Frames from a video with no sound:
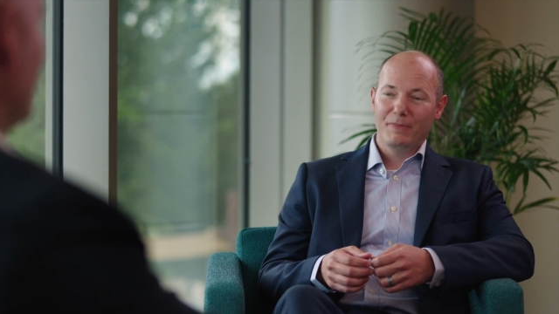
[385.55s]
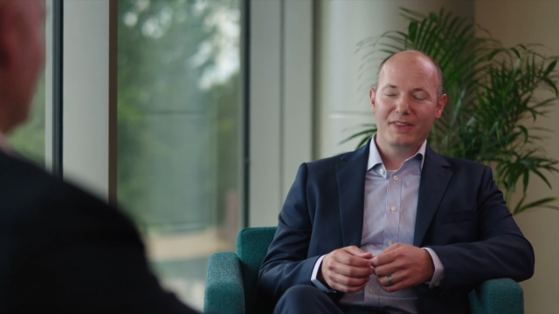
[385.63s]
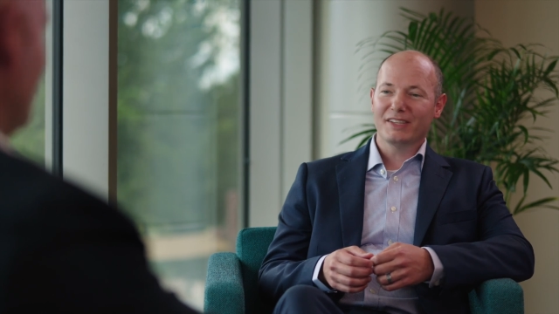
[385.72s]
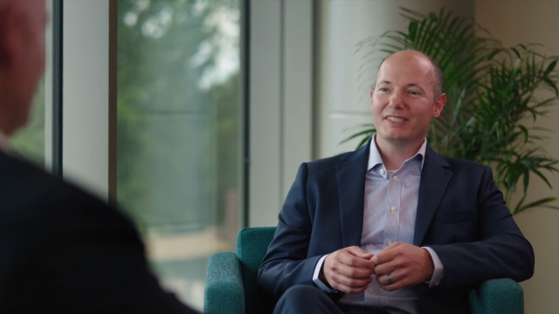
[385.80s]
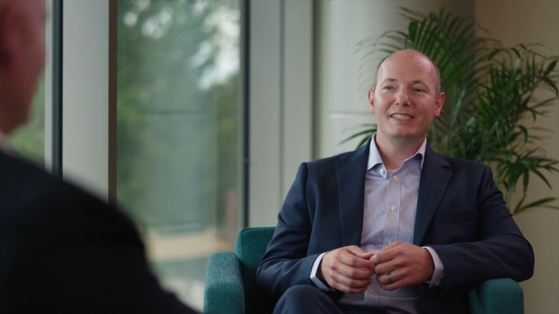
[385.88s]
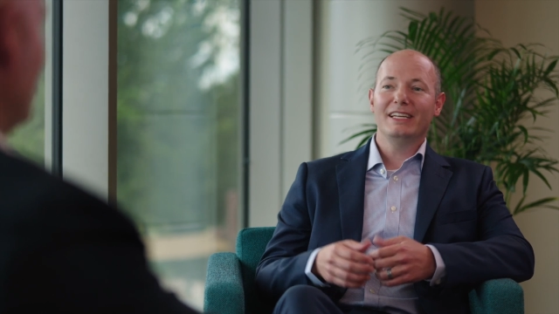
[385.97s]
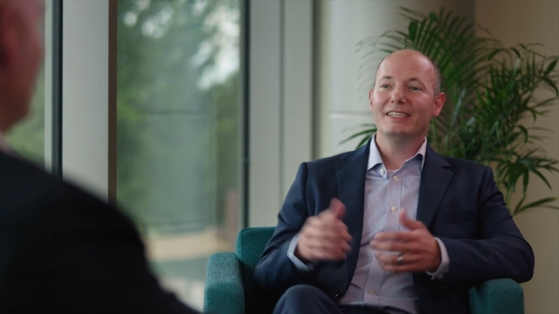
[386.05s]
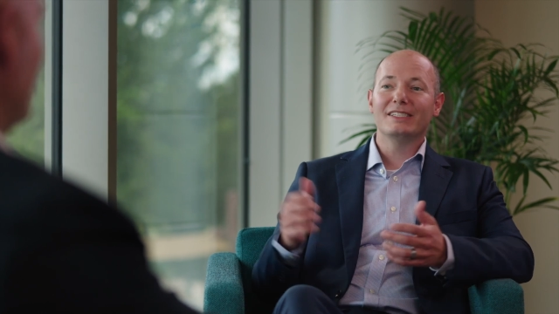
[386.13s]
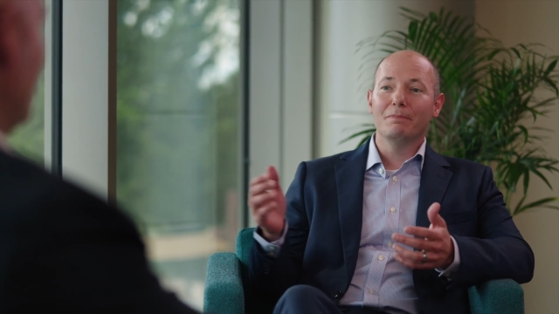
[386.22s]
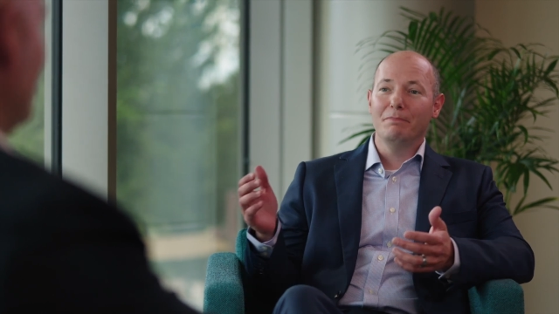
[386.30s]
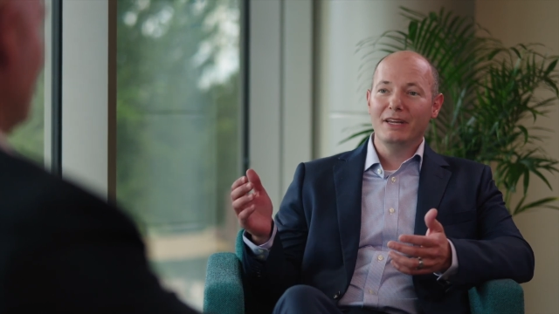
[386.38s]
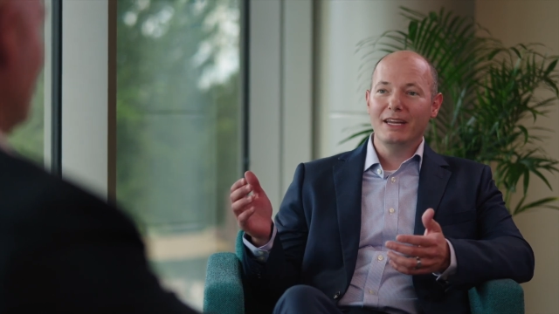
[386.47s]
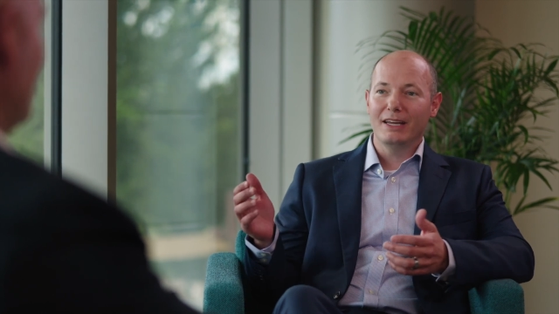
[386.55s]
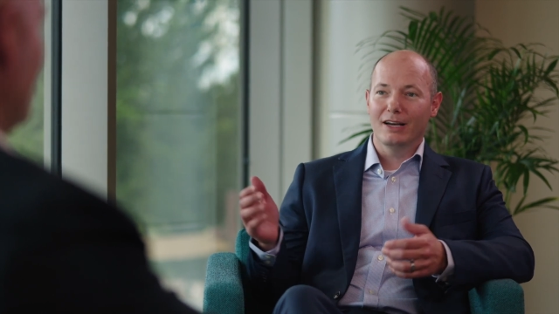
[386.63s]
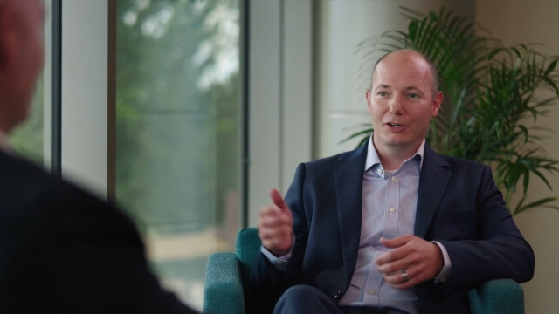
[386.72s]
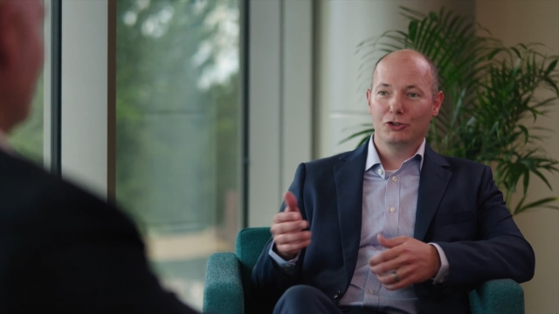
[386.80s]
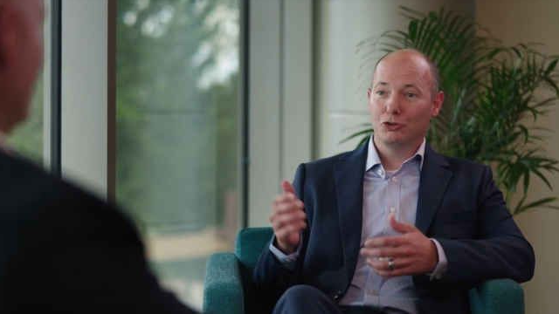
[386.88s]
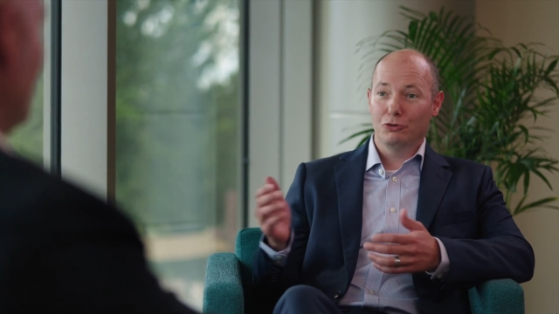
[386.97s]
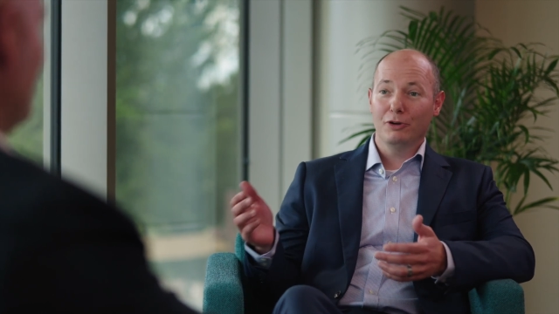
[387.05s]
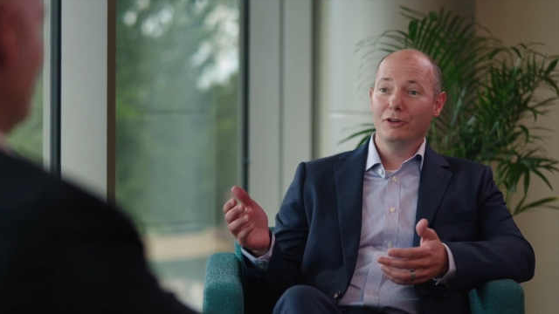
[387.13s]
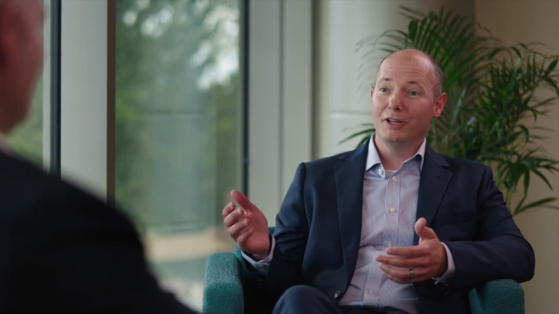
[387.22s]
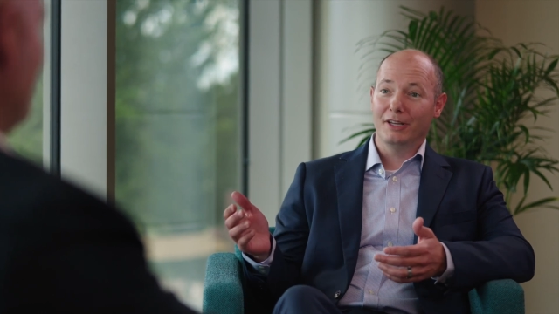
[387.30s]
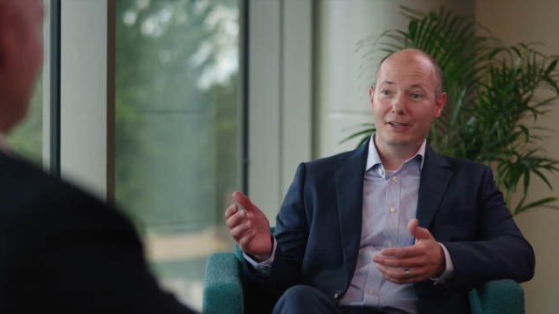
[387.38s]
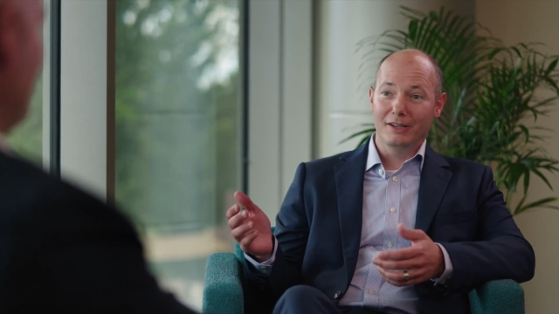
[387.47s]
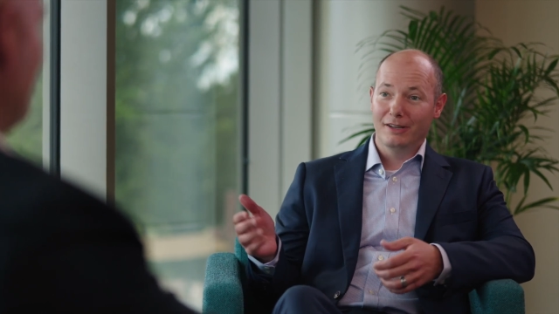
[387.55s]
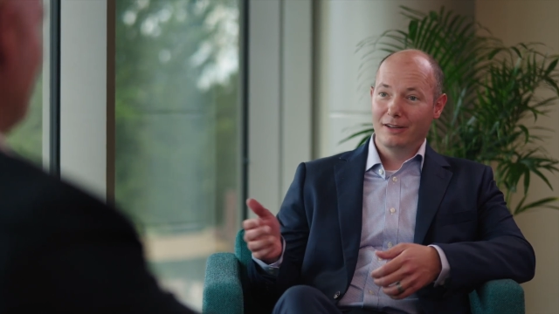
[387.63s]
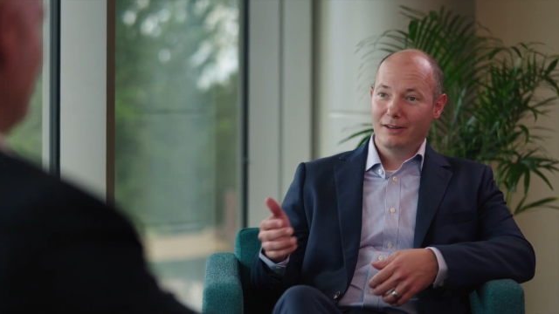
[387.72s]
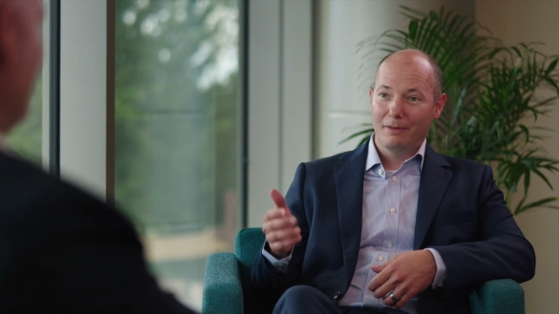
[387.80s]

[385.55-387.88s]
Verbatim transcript: doesn't need to be a trillion